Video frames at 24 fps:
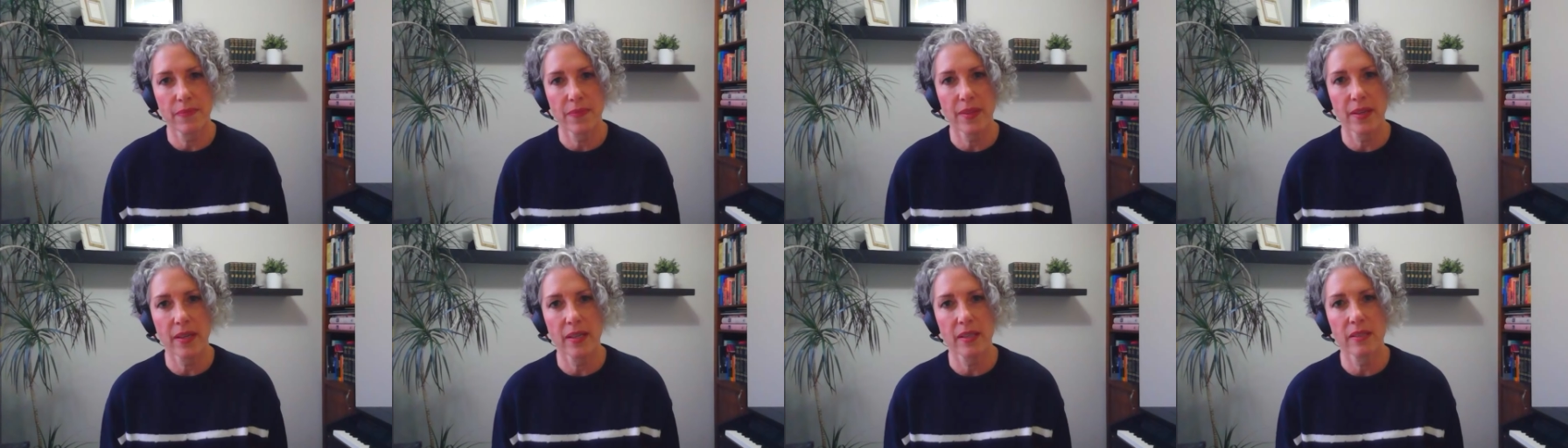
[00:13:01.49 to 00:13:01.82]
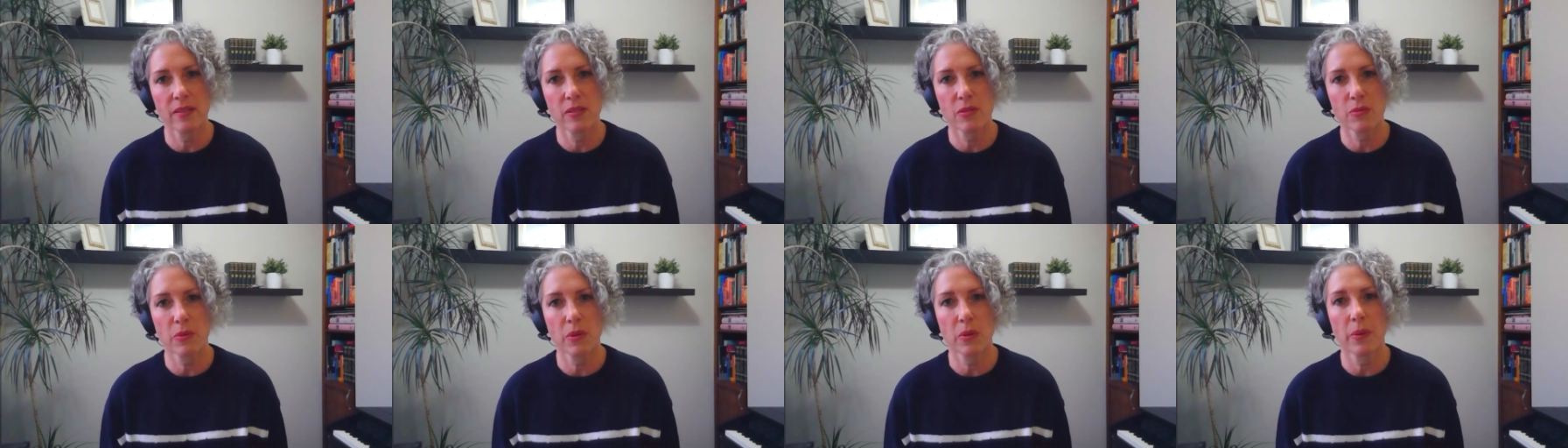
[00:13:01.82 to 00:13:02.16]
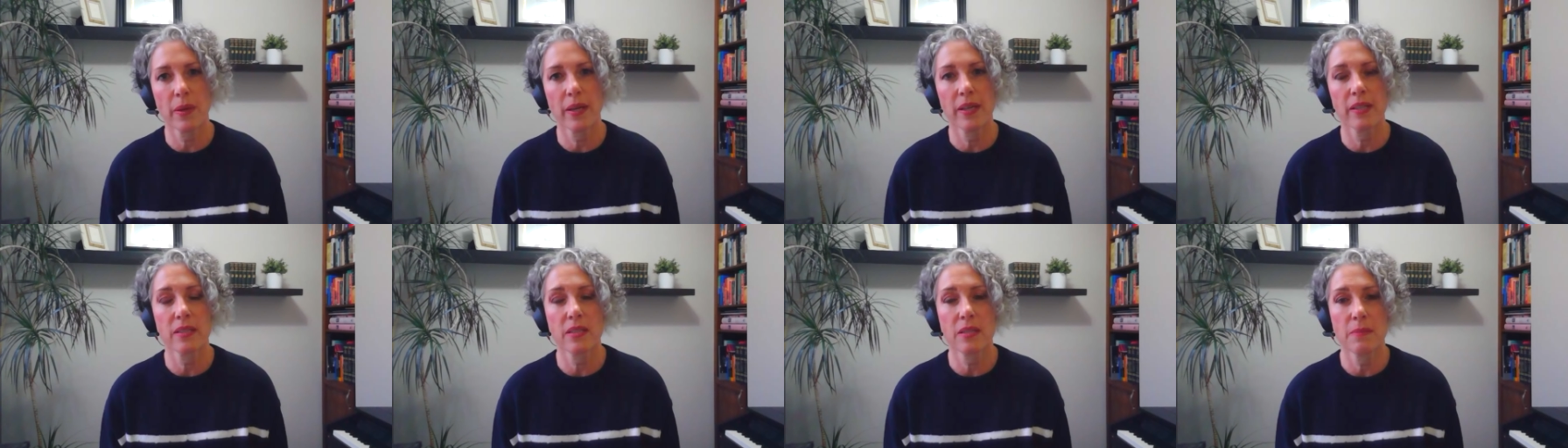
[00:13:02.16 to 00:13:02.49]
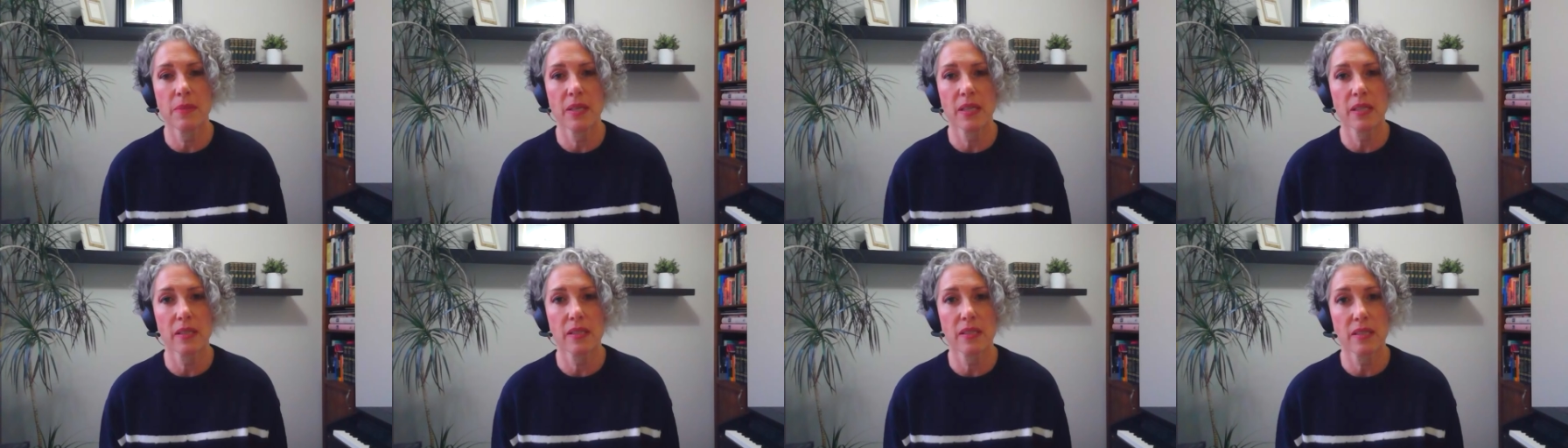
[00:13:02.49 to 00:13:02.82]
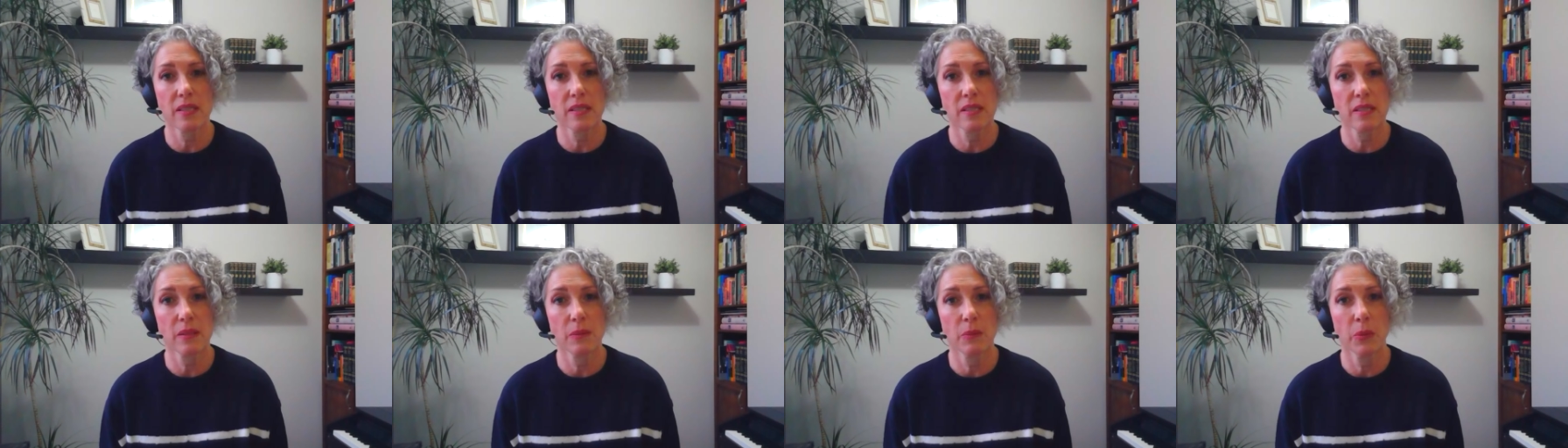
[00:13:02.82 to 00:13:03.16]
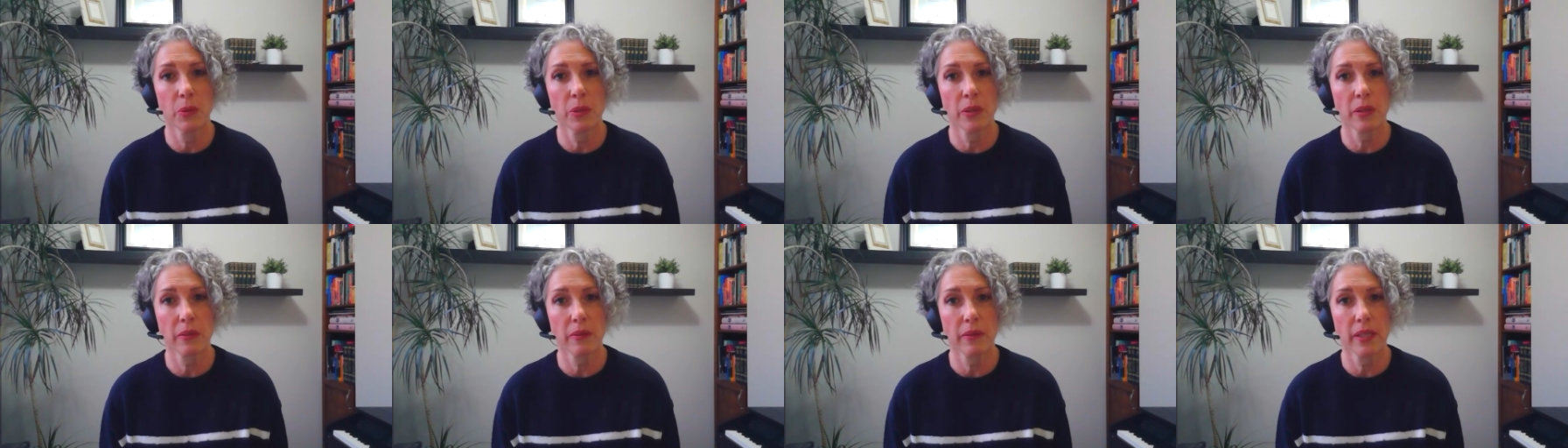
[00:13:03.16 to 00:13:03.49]
that is required to make the system
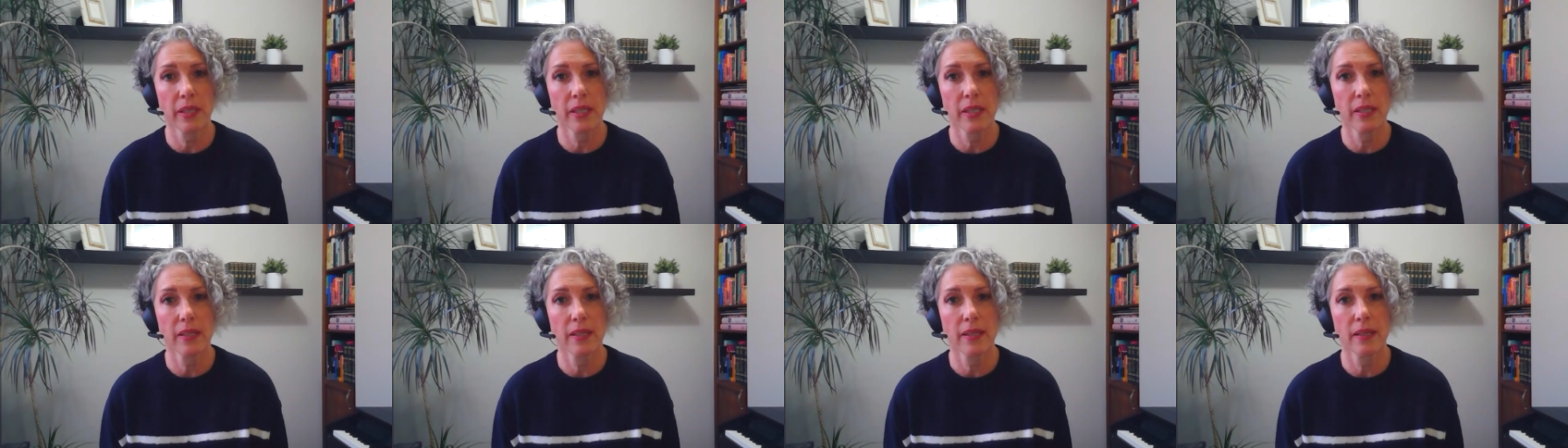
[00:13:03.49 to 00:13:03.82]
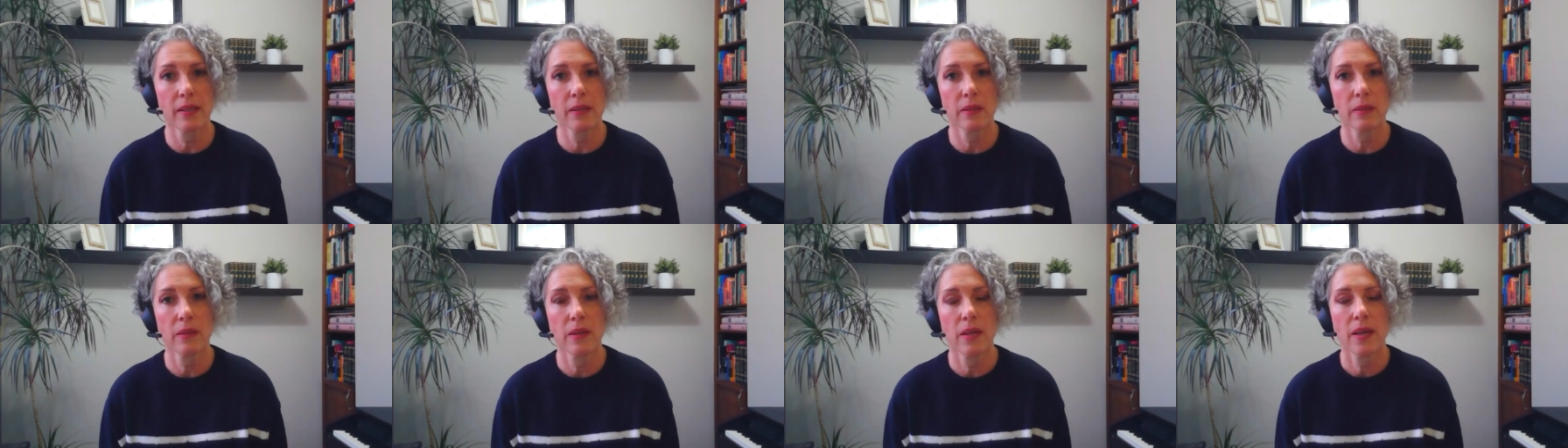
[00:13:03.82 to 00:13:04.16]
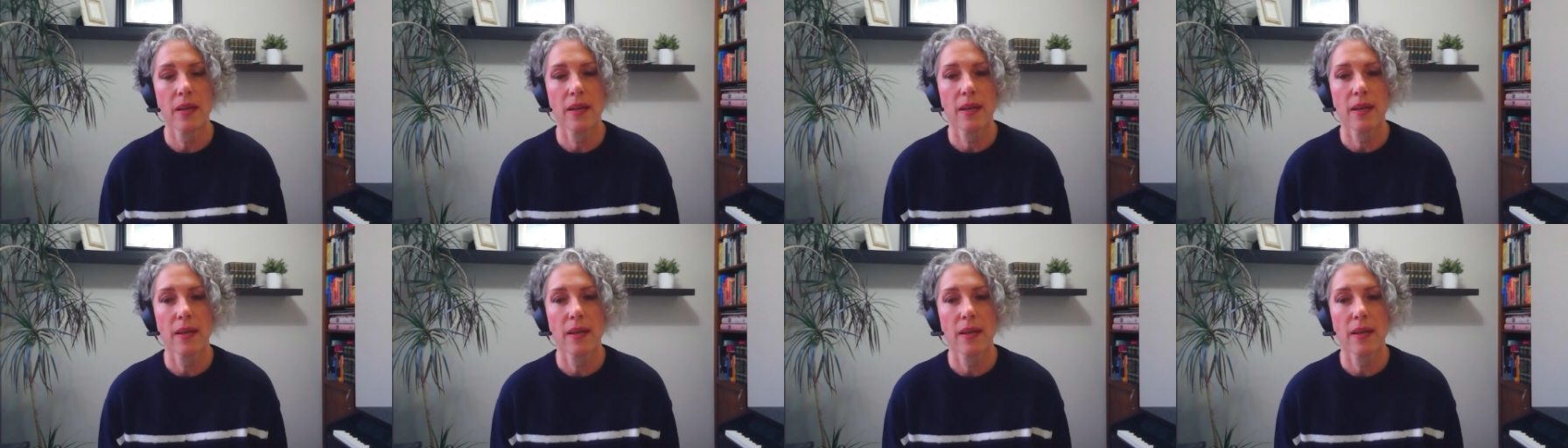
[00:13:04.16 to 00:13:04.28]
work right now.